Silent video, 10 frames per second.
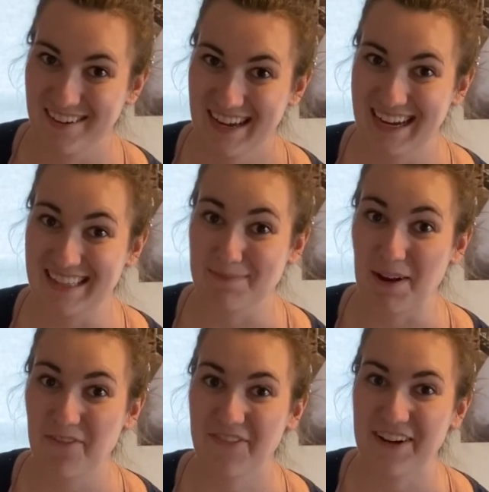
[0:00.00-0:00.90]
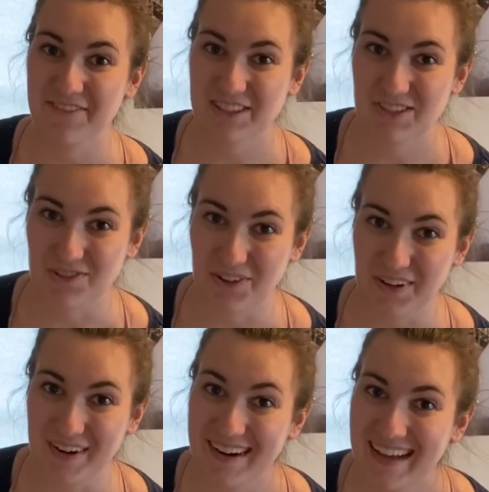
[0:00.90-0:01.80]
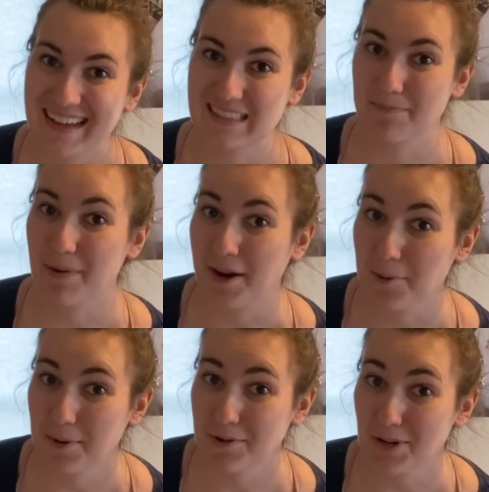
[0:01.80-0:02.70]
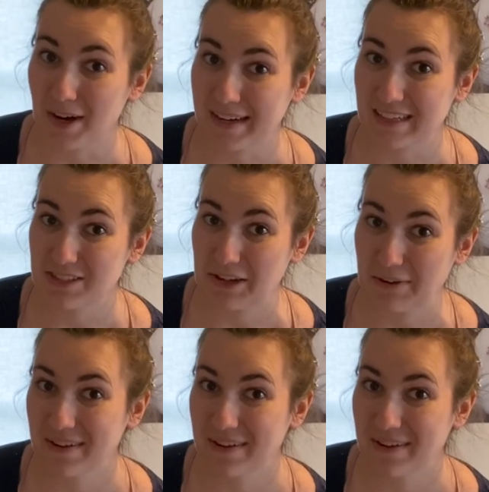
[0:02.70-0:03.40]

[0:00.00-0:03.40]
It's my favorite stroller. It's a Bugaboo donkey too.